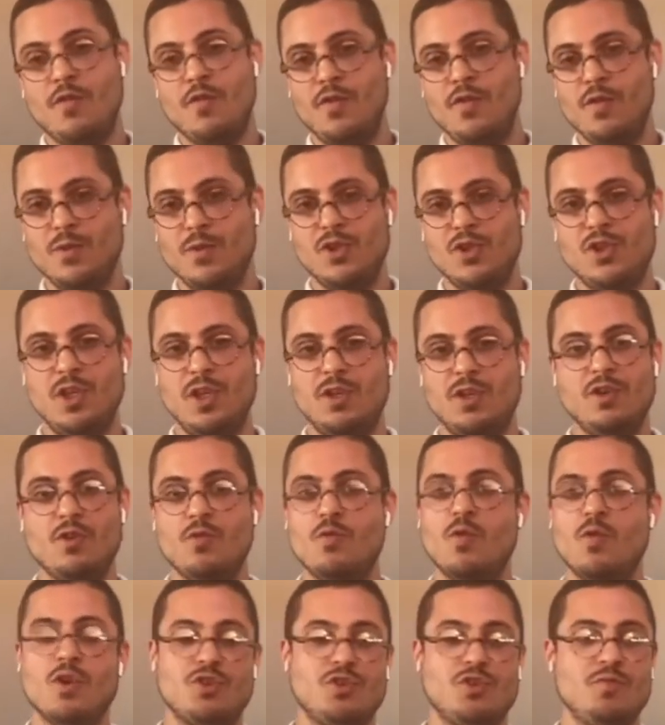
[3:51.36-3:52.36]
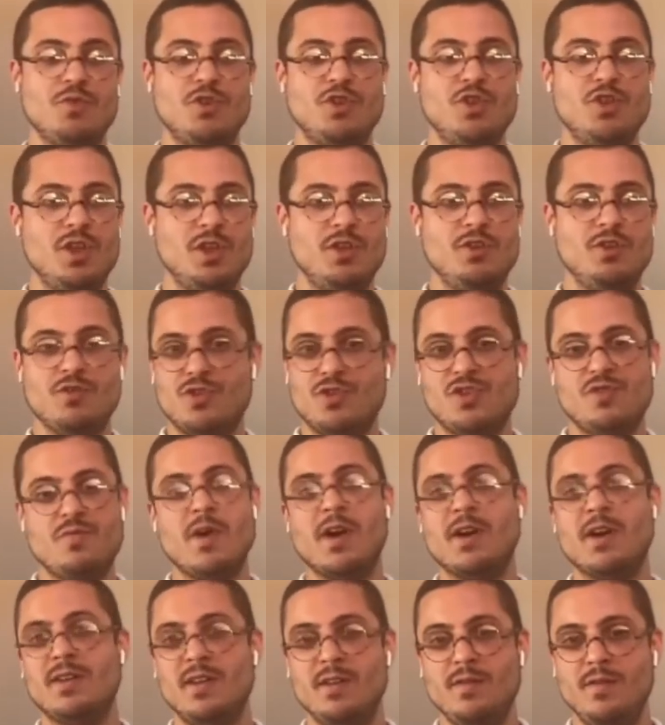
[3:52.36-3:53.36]
coffee machine, your washing machine, your
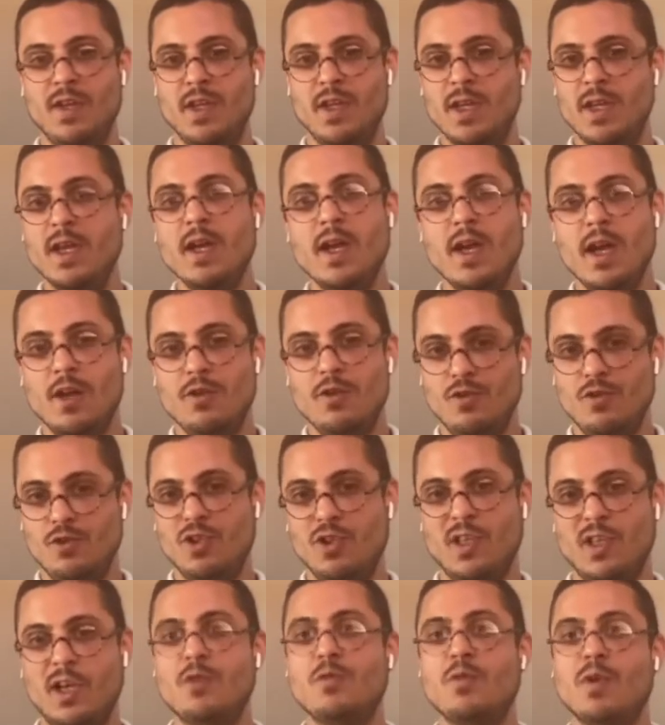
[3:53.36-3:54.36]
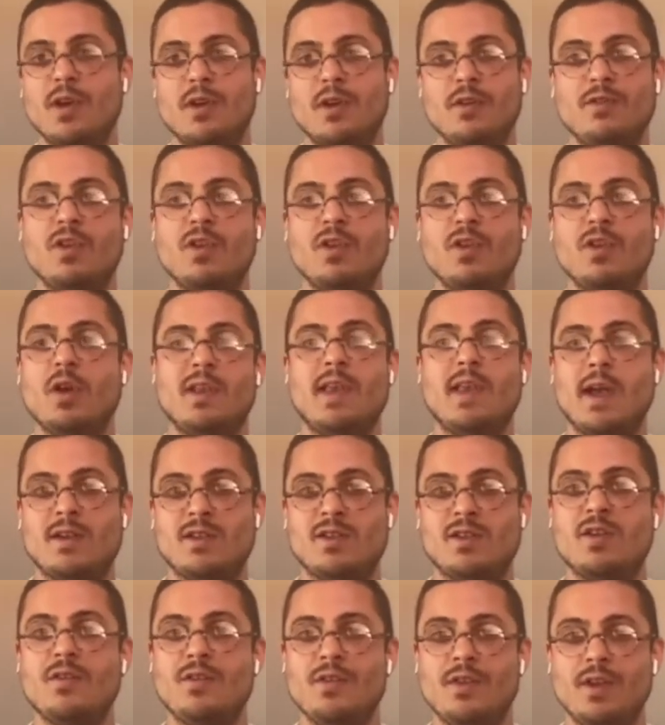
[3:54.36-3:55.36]
smart TV, and you could like run
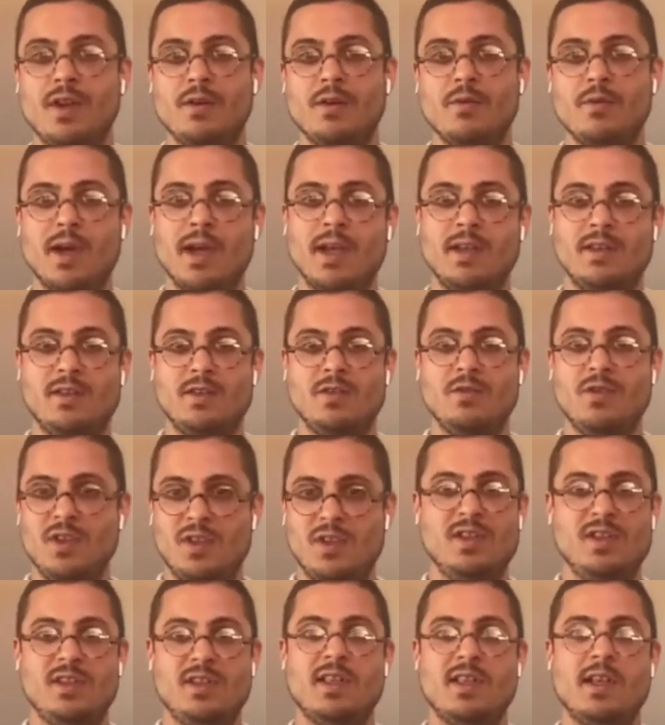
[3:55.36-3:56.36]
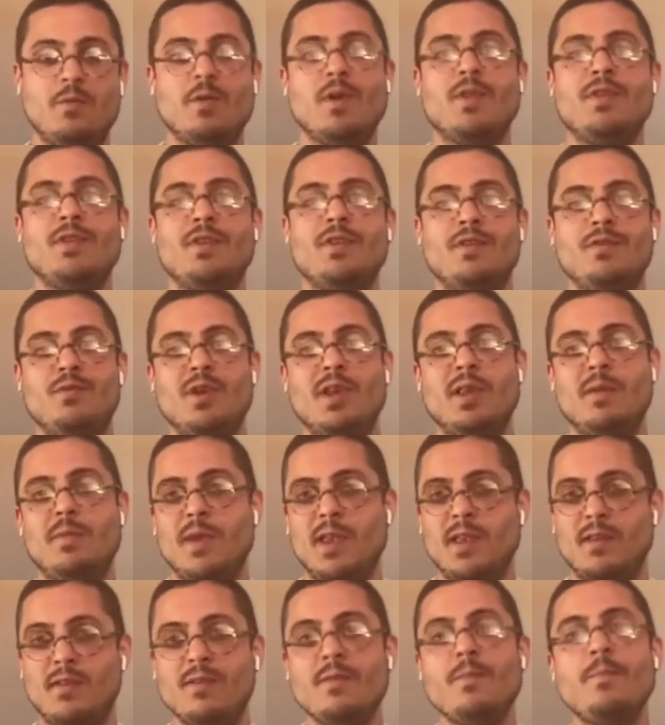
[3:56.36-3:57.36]
AtomicDEX on there, right? So this is like what this
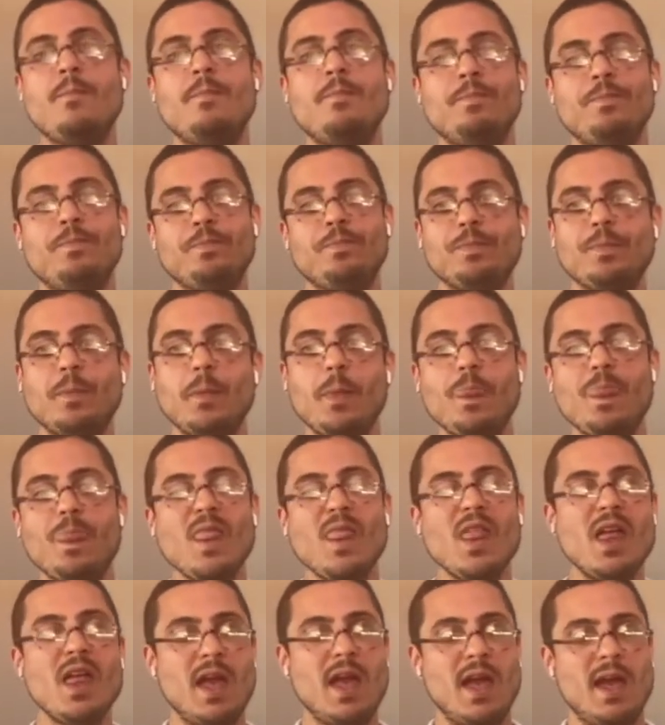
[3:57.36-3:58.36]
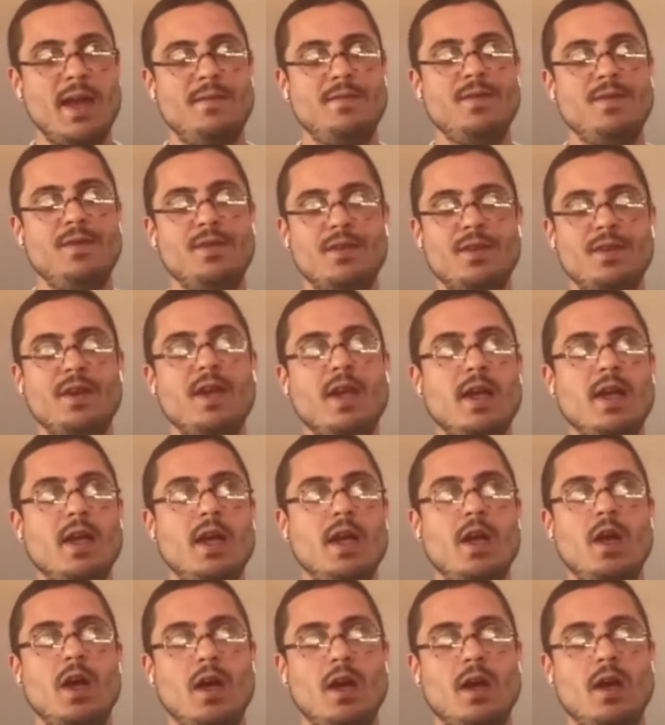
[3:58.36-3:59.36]
really means. And
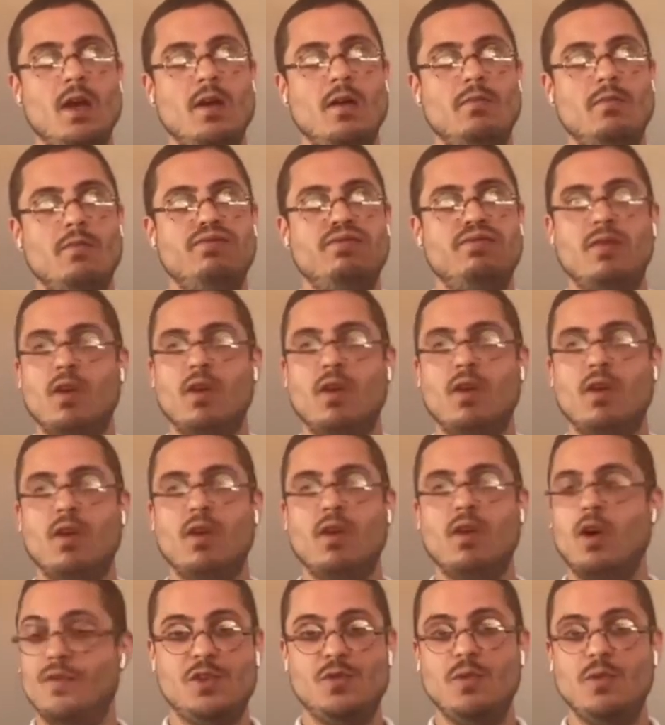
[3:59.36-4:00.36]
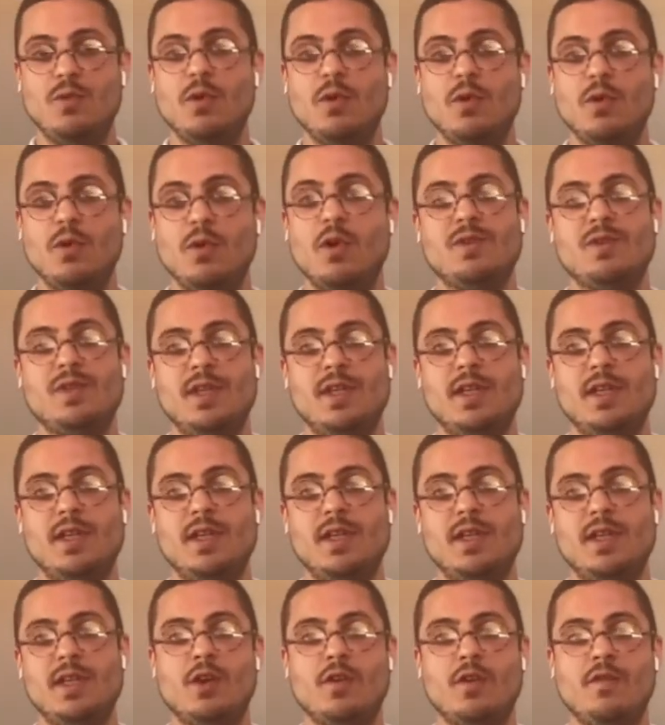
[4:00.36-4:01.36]
on DEX, we also
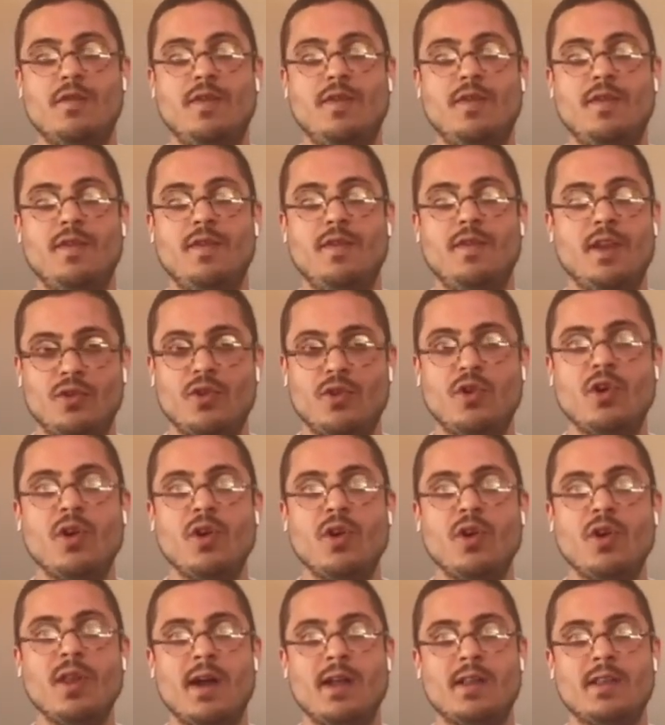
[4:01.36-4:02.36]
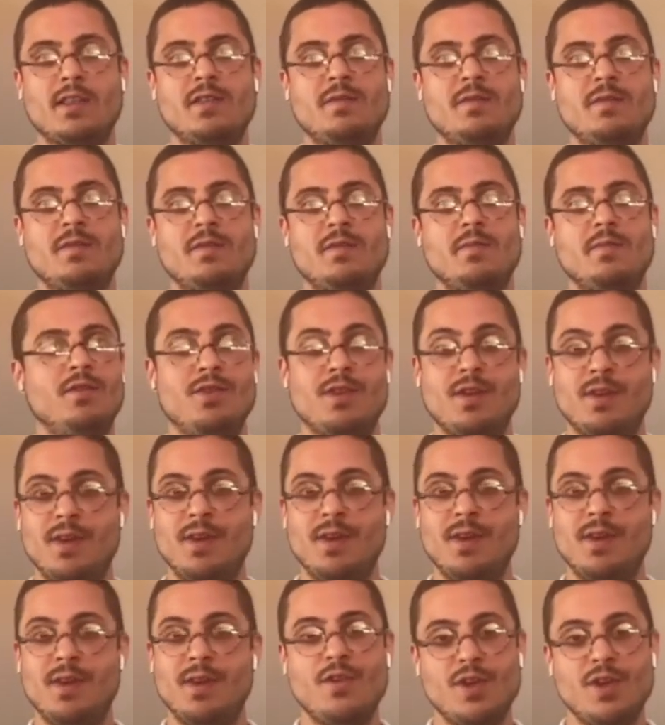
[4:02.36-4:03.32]
see like a lot of like protocol enhancements